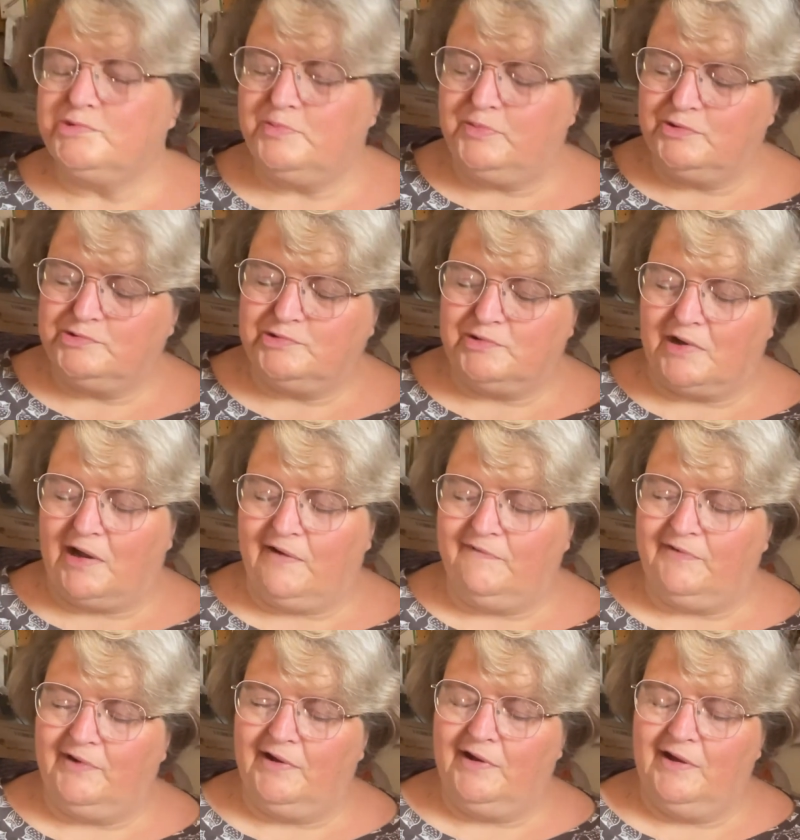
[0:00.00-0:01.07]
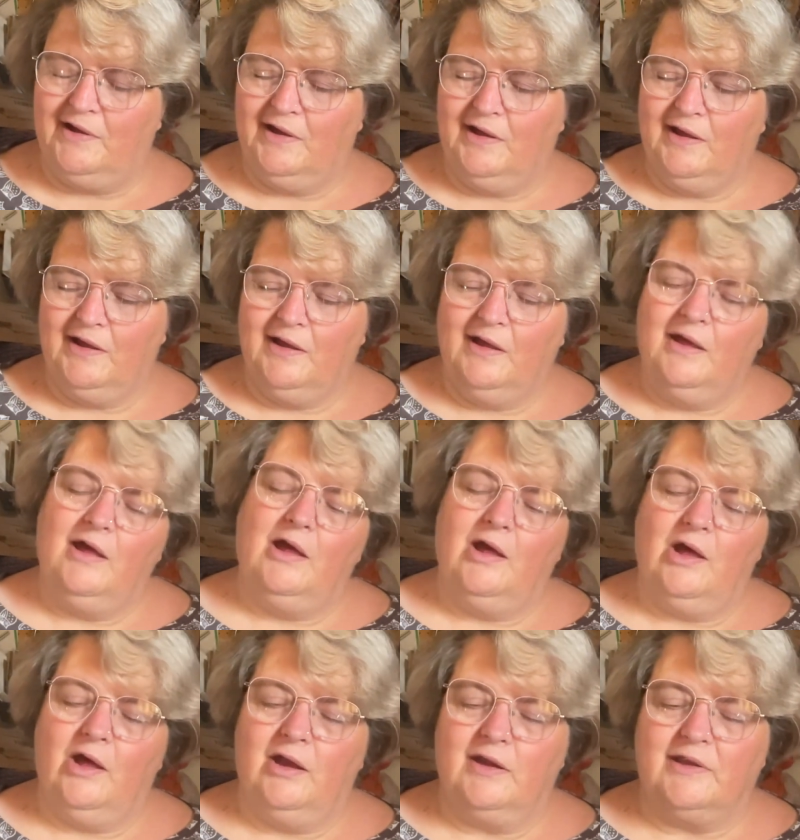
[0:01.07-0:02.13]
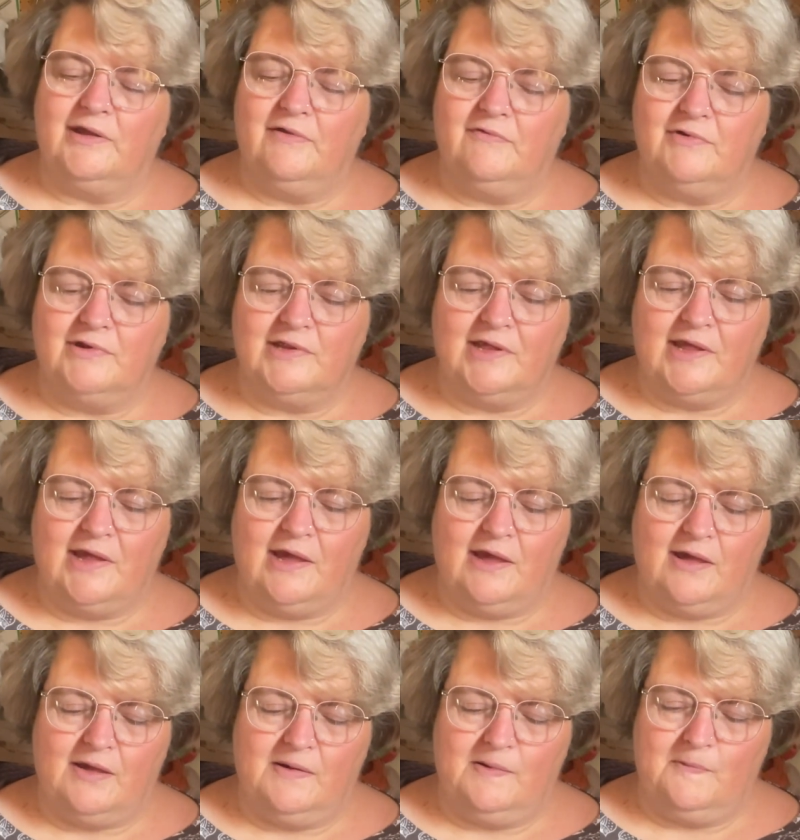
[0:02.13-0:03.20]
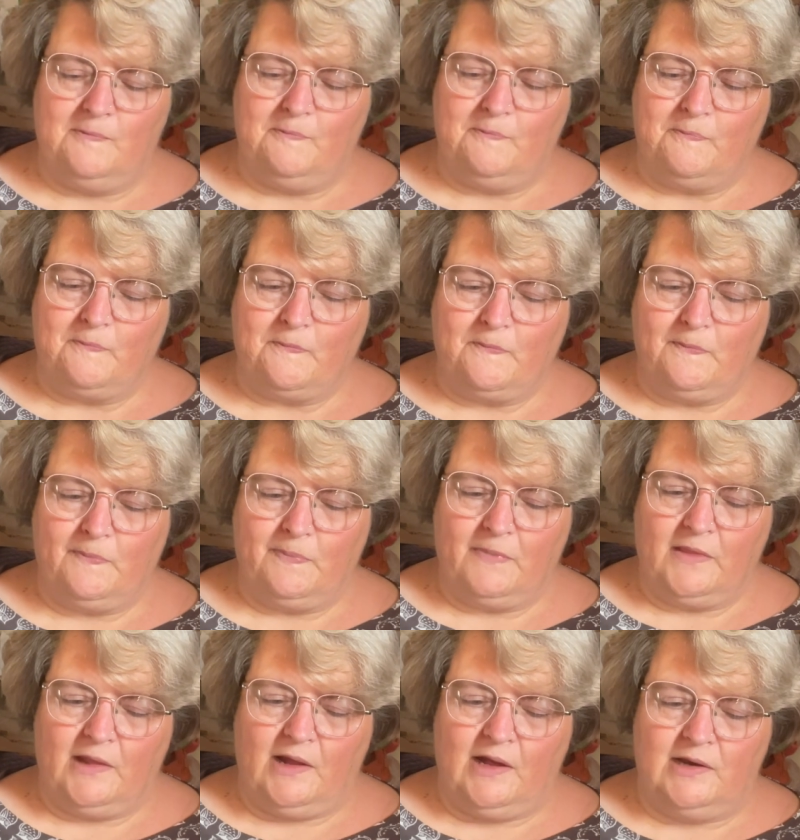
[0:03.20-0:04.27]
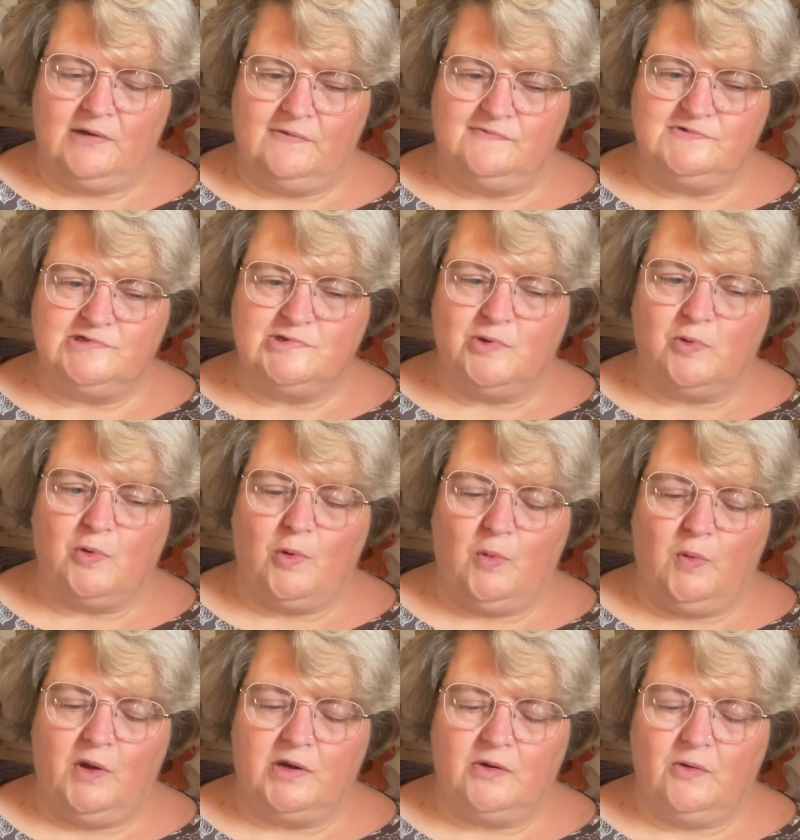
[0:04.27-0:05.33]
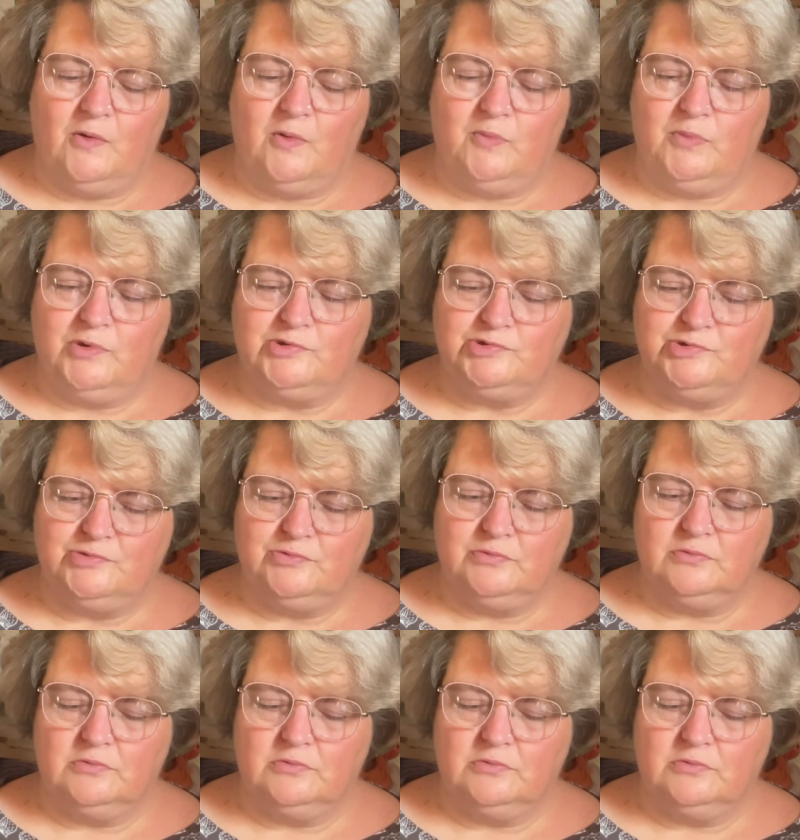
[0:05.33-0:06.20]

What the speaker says: bottle cover earlier in the year, and I've still got one hot bottle,